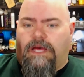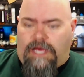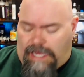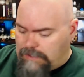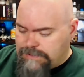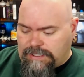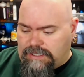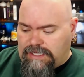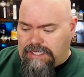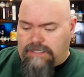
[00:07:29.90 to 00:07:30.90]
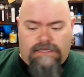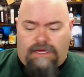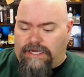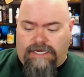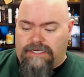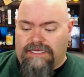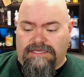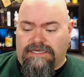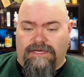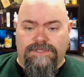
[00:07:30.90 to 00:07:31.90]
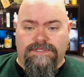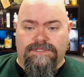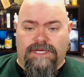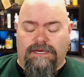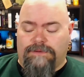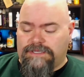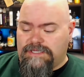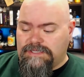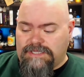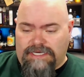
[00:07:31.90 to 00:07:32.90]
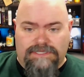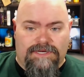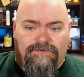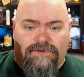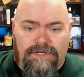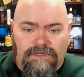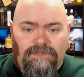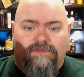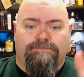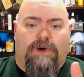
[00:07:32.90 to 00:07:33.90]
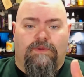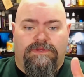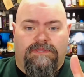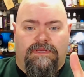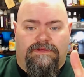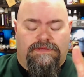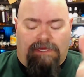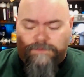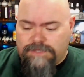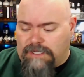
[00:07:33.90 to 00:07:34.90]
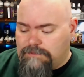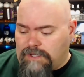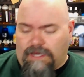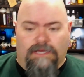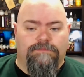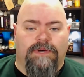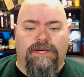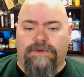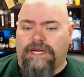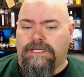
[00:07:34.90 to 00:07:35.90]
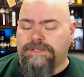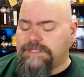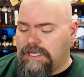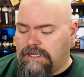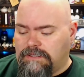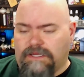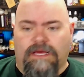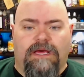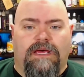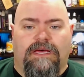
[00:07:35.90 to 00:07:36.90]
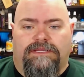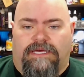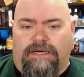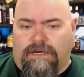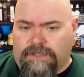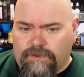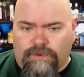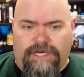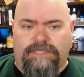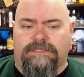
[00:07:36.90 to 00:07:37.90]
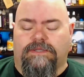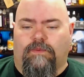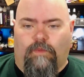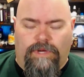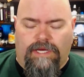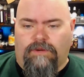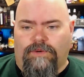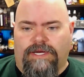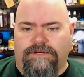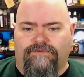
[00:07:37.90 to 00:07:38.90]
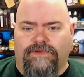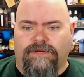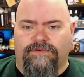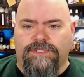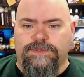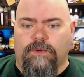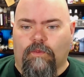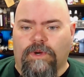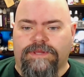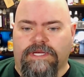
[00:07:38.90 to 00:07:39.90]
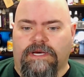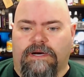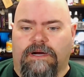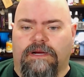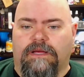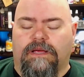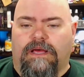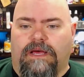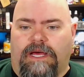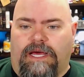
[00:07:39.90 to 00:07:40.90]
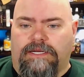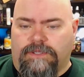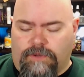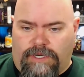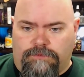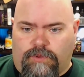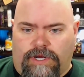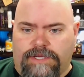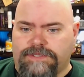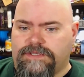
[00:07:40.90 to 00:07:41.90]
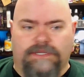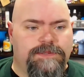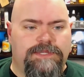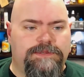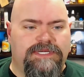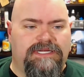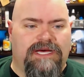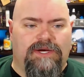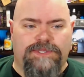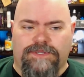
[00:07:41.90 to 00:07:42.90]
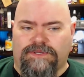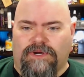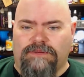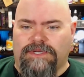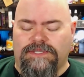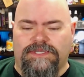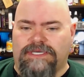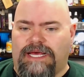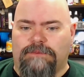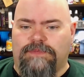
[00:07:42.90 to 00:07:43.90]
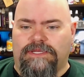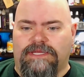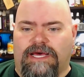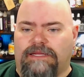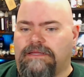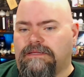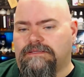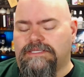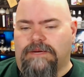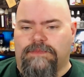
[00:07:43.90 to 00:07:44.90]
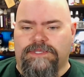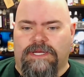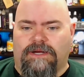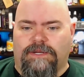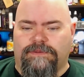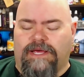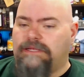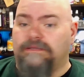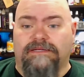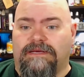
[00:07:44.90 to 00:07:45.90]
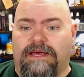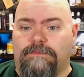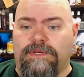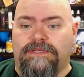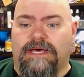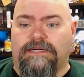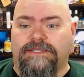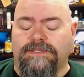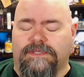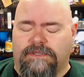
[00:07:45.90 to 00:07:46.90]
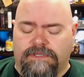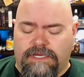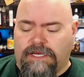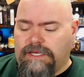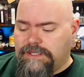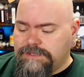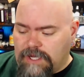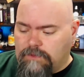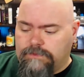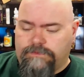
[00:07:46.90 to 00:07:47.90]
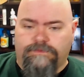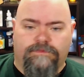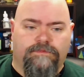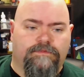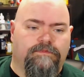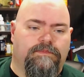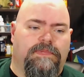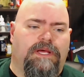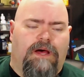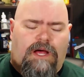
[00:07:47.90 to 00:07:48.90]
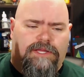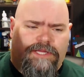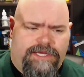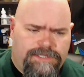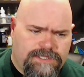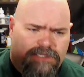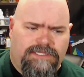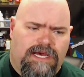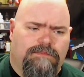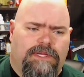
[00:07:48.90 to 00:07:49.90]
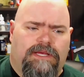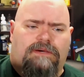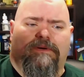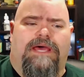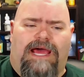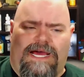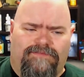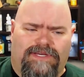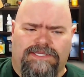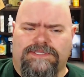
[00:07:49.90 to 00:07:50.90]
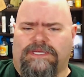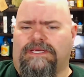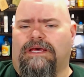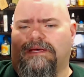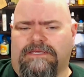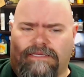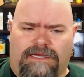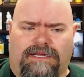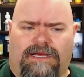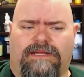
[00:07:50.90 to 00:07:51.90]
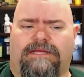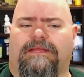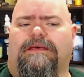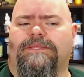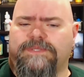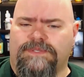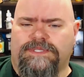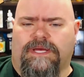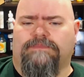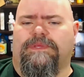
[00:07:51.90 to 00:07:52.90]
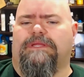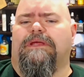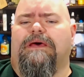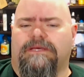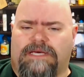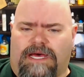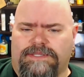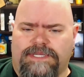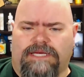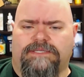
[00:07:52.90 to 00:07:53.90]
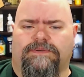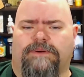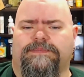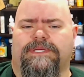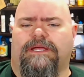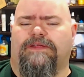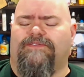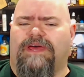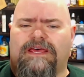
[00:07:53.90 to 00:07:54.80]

Outside of that, I got nothing else to say about this except for they're both get thumbs up on my rating scale. They are great, well-rounded flavors for what they are at a great price. $15 for 30 mils, you can't beat that. 10% off of that, you can't beat that either. So, all the links down below, advocacy, get on it, do something, contact your representative.